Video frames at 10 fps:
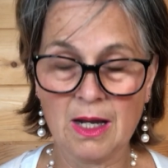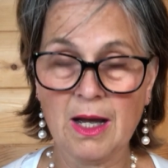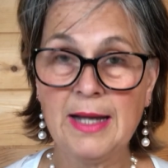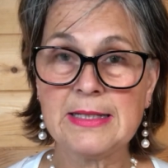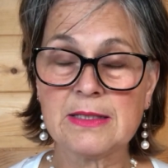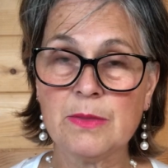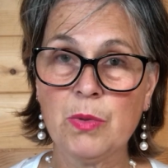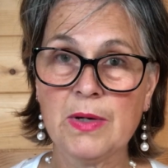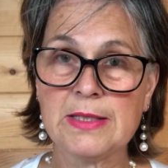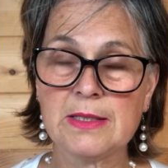I
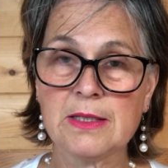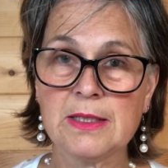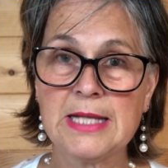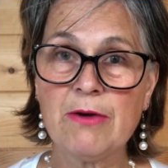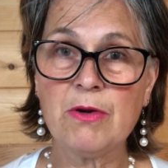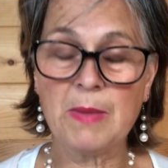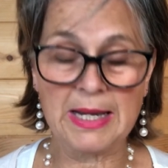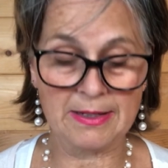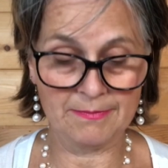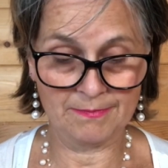disappointed her
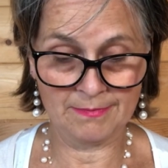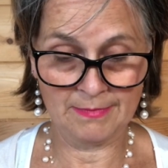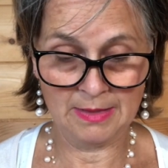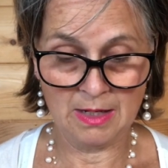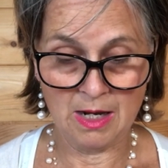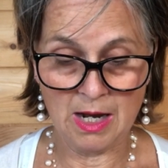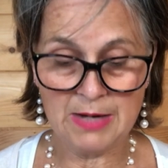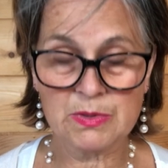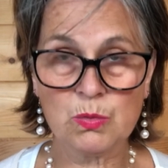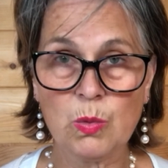terribly. I
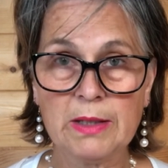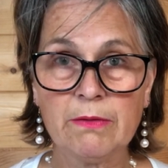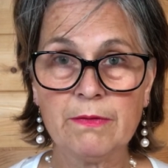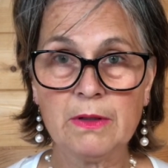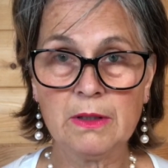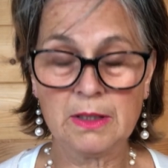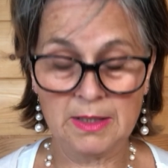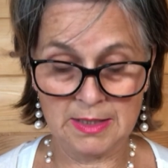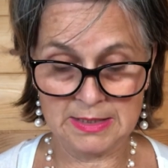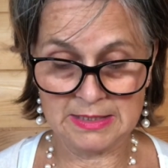was willful,
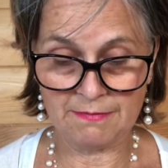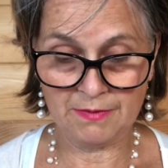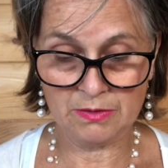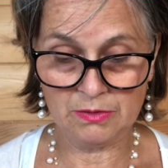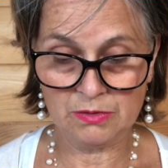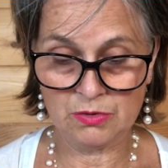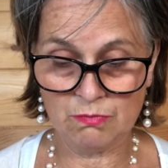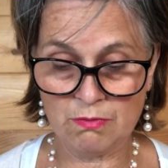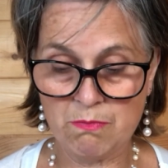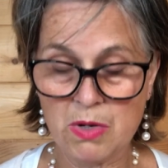difficult,
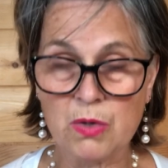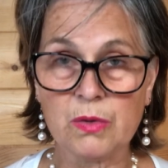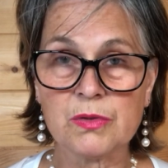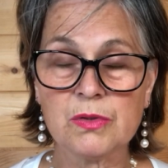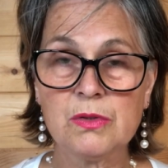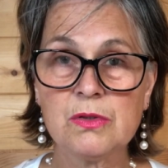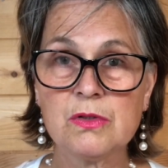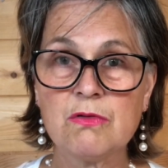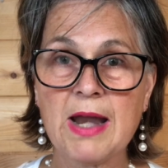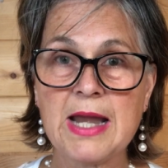remote,
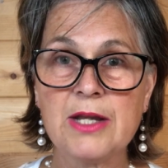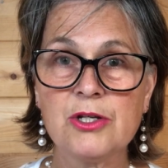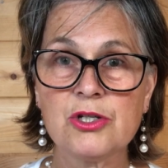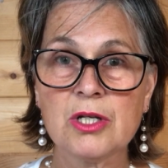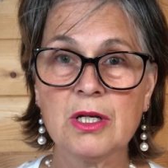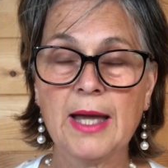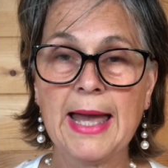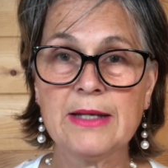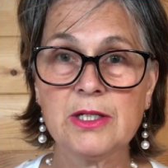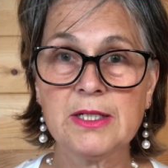strange,
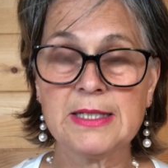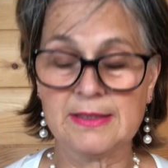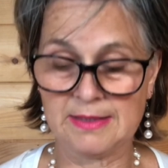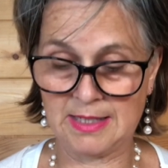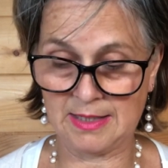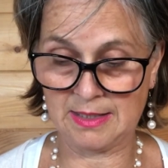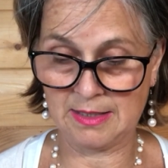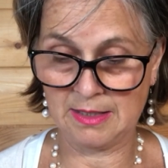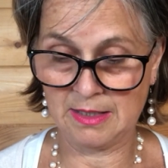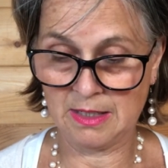and artistic.
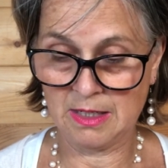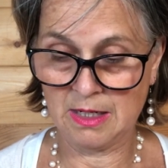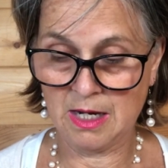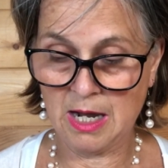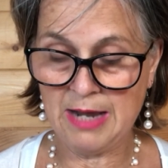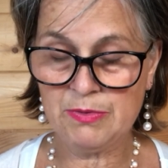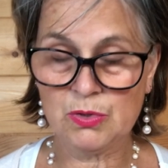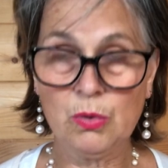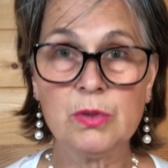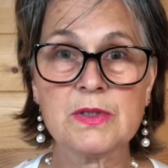I was
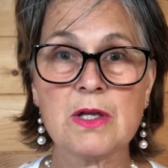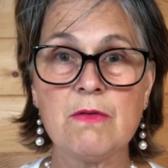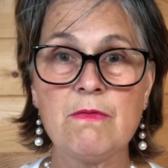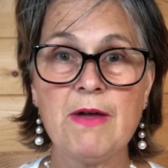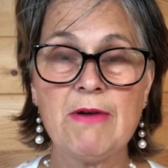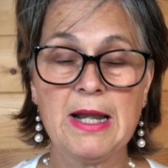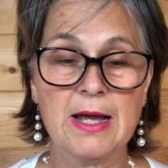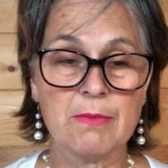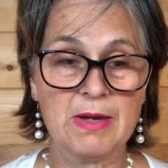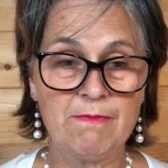also very
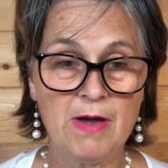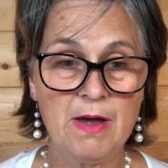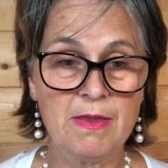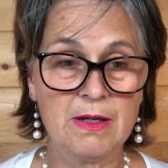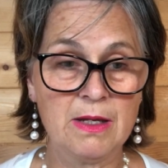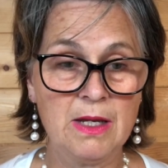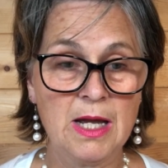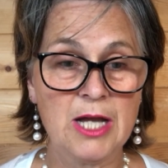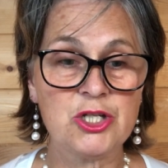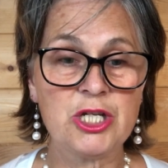like my father,
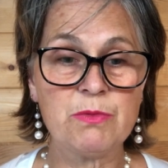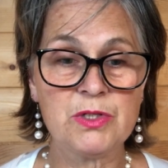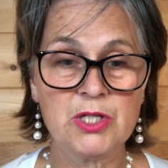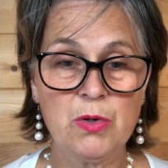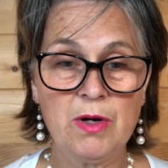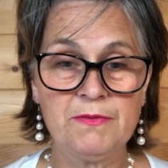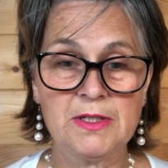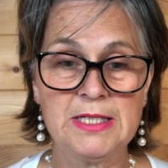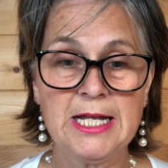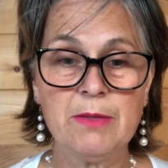as she would so often
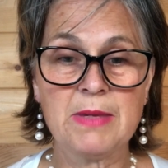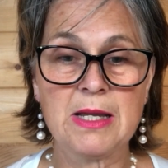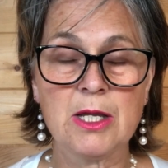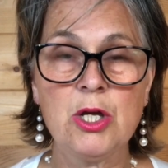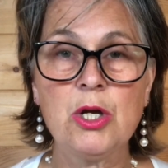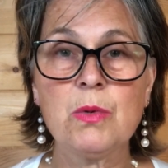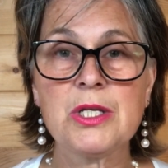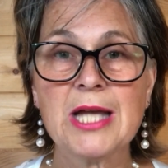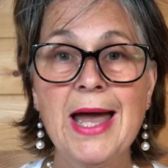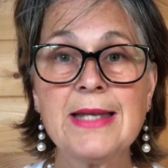tell me,
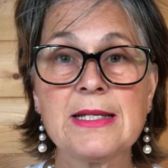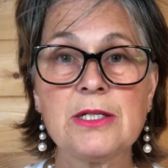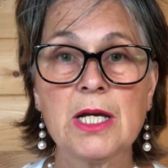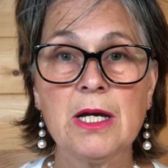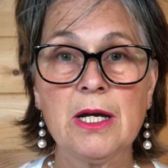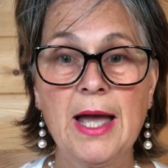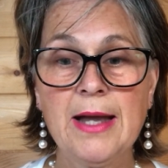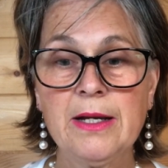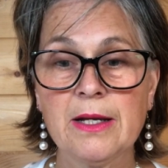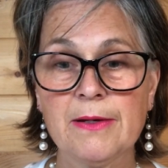which added to her
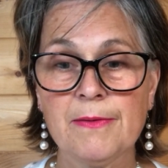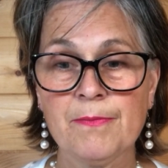anger.